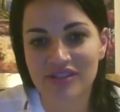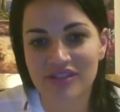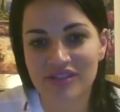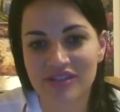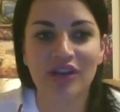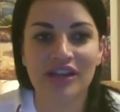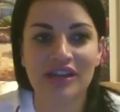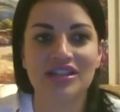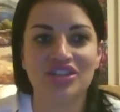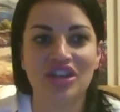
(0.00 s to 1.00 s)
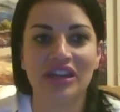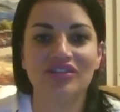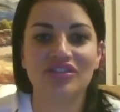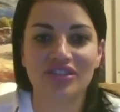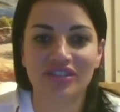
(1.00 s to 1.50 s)
I'm ready to
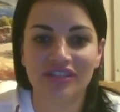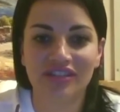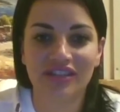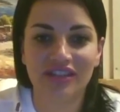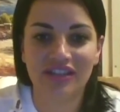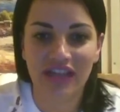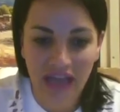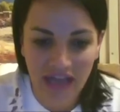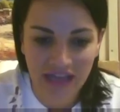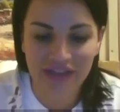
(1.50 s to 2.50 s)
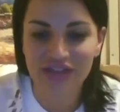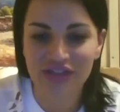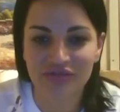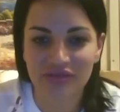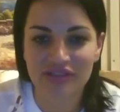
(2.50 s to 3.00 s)
change, and then
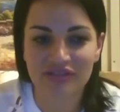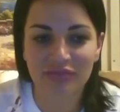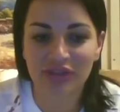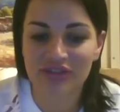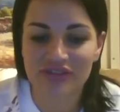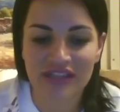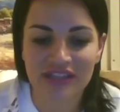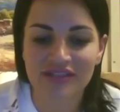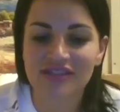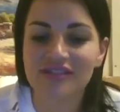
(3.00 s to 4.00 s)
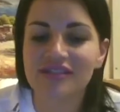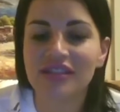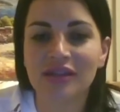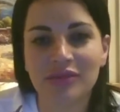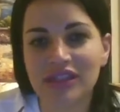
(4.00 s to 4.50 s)
you do it, because it's
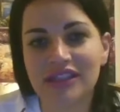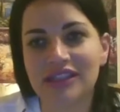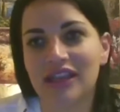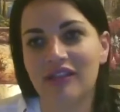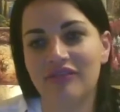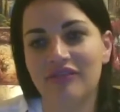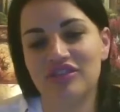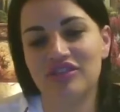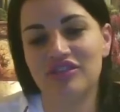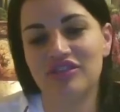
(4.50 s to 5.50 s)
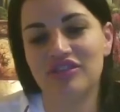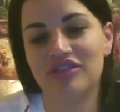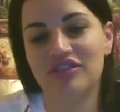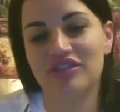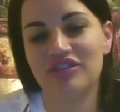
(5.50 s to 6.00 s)
completely life
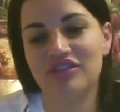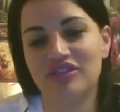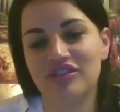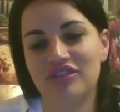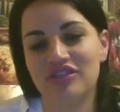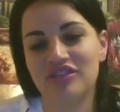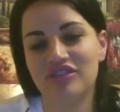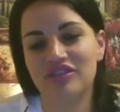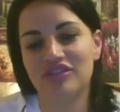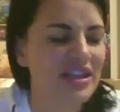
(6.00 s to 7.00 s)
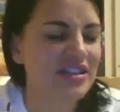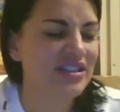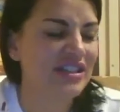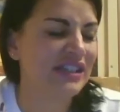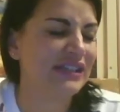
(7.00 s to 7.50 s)
changing. And I don't mean life
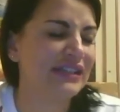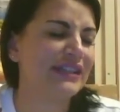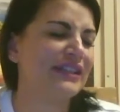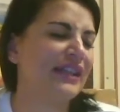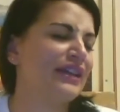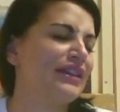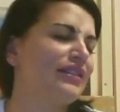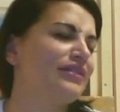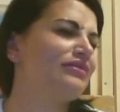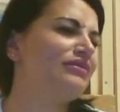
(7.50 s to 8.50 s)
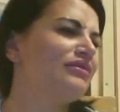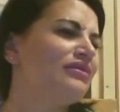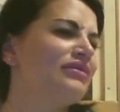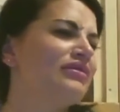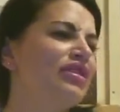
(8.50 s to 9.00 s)
changing in like
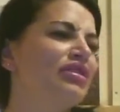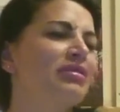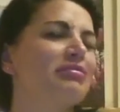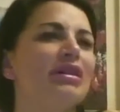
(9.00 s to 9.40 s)
you're a